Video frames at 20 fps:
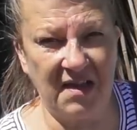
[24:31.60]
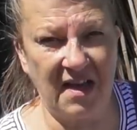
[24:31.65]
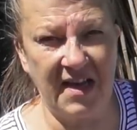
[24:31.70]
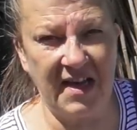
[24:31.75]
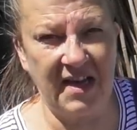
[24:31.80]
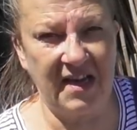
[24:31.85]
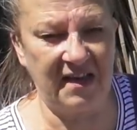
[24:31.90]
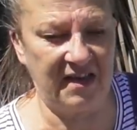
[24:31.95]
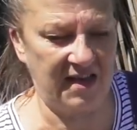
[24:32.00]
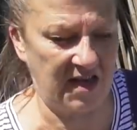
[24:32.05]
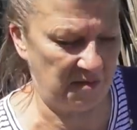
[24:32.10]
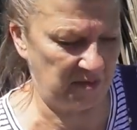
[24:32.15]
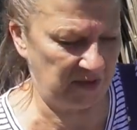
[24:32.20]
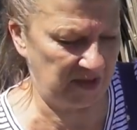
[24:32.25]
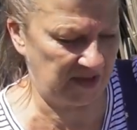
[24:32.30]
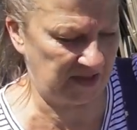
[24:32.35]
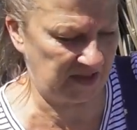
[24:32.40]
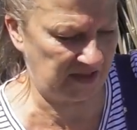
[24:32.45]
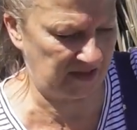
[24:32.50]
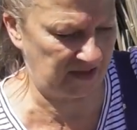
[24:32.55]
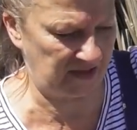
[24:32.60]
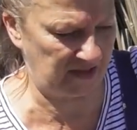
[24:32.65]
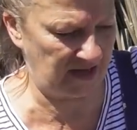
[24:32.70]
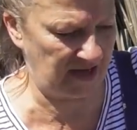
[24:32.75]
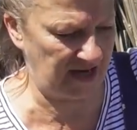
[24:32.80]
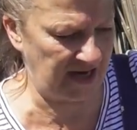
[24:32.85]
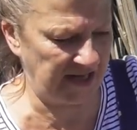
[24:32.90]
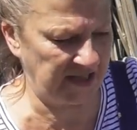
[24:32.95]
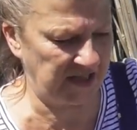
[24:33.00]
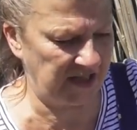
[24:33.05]
like there was,
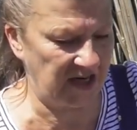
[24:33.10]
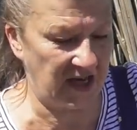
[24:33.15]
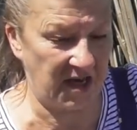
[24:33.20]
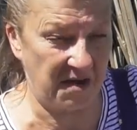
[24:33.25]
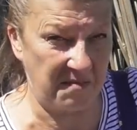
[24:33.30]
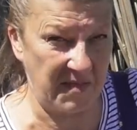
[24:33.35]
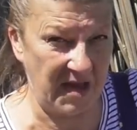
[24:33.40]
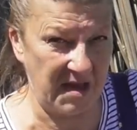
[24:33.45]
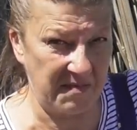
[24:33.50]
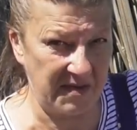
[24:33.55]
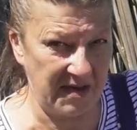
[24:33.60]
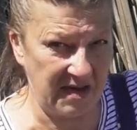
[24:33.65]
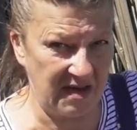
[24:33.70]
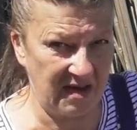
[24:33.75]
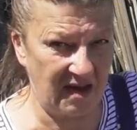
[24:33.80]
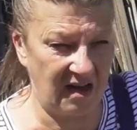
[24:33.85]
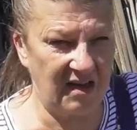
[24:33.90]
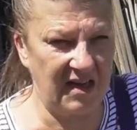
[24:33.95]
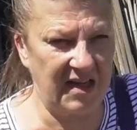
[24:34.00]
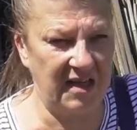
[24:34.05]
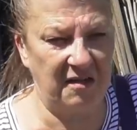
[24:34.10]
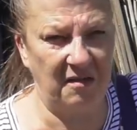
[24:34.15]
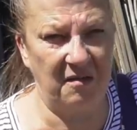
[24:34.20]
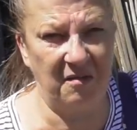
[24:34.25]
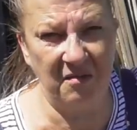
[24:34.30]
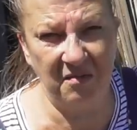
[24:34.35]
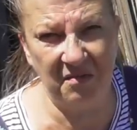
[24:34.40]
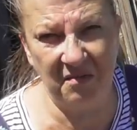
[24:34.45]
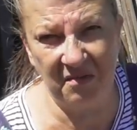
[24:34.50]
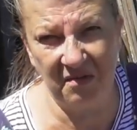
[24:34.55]
I don't know, maybe a
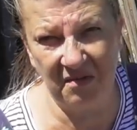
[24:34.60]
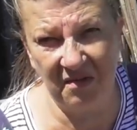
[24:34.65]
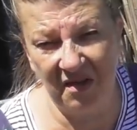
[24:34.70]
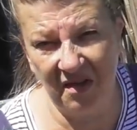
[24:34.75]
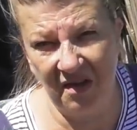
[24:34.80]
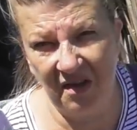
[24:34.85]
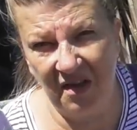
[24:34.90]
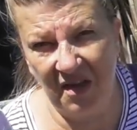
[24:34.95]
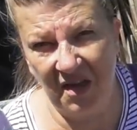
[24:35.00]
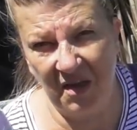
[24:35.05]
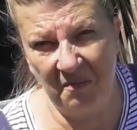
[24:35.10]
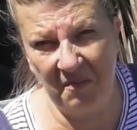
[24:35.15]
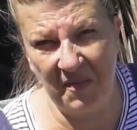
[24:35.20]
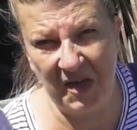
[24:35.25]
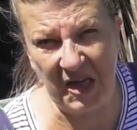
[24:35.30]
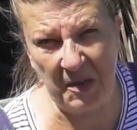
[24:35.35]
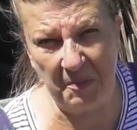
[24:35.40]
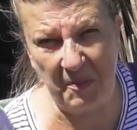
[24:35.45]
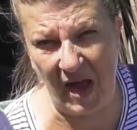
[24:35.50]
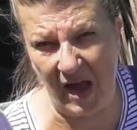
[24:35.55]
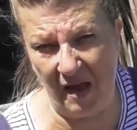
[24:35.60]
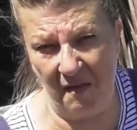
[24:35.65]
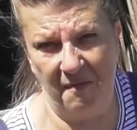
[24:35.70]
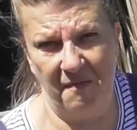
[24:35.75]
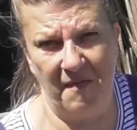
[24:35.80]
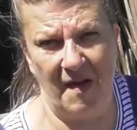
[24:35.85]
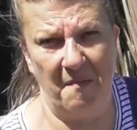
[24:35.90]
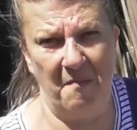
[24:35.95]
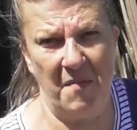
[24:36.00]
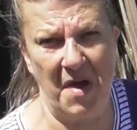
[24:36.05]
little mini pet
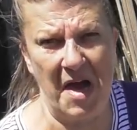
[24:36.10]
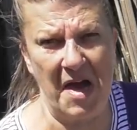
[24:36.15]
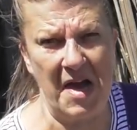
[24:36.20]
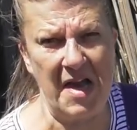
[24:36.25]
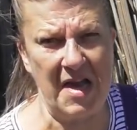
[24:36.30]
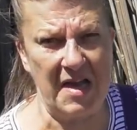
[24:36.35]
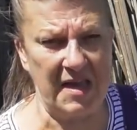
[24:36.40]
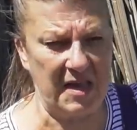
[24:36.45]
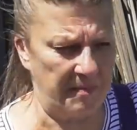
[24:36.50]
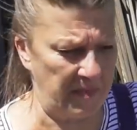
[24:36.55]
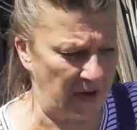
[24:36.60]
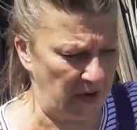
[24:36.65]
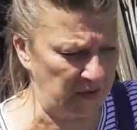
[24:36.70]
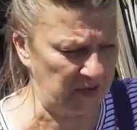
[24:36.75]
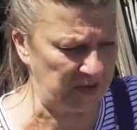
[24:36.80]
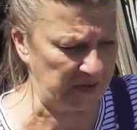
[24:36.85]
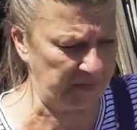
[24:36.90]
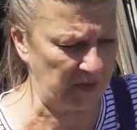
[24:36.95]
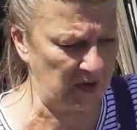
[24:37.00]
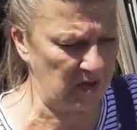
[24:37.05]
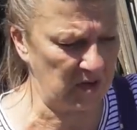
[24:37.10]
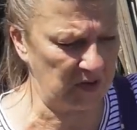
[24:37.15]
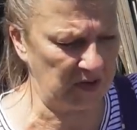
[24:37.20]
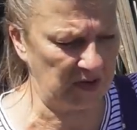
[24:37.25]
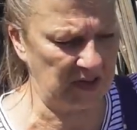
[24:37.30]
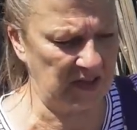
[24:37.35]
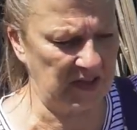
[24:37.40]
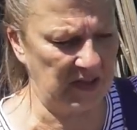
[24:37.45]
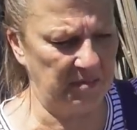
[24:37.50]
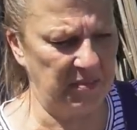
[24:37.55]
vampire in the post
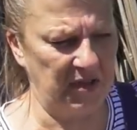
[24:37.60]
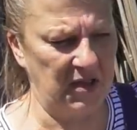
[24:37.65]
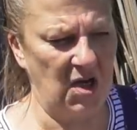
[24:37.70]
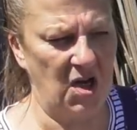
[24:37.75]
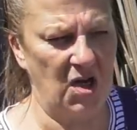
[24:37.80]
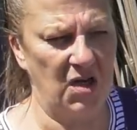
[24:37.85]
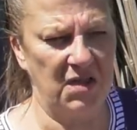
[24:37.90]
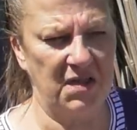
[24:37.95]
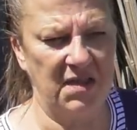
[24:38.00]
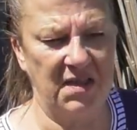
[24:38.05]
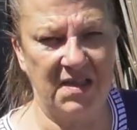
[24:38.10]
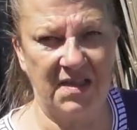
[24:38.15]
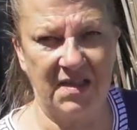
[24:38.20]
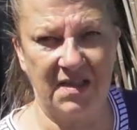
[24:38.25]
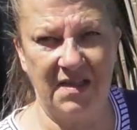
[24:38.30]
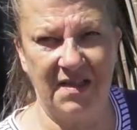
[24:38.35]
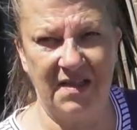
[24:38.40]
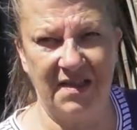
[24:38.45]
box because